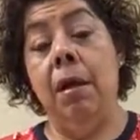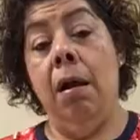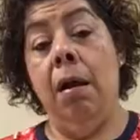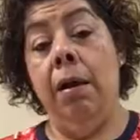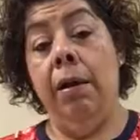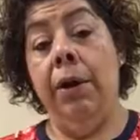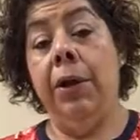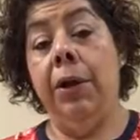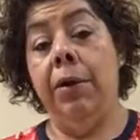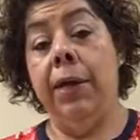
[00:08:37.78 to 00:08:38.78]
are
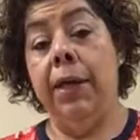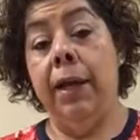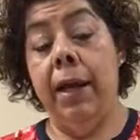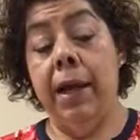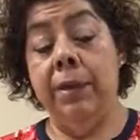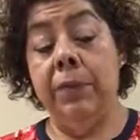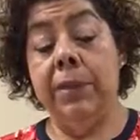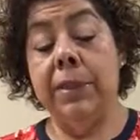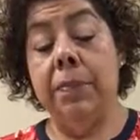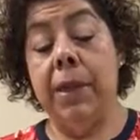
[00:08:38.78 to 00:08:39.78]
occurring as we
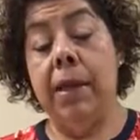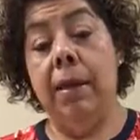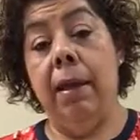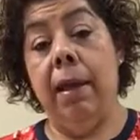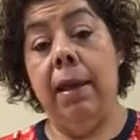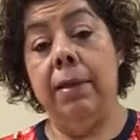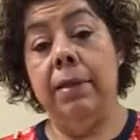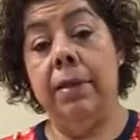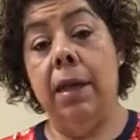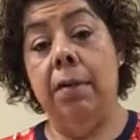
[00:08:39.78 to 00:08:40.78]
speak and